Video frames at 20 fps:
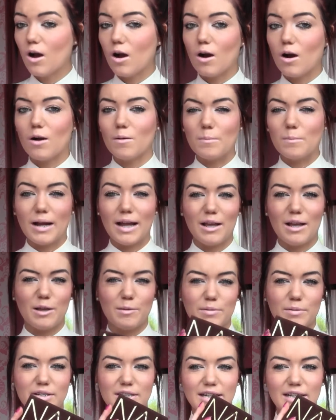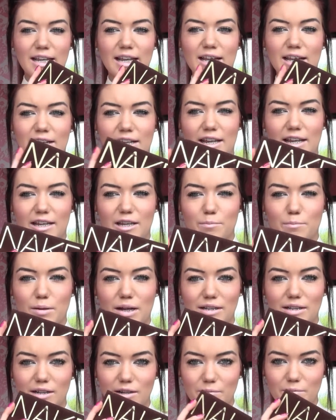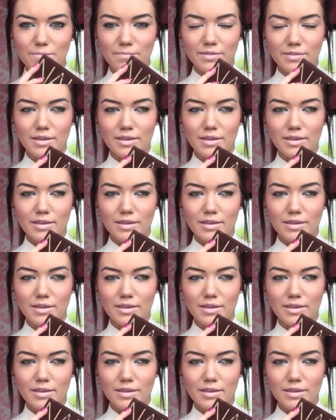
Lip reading: or my Urban Decay Naked palette.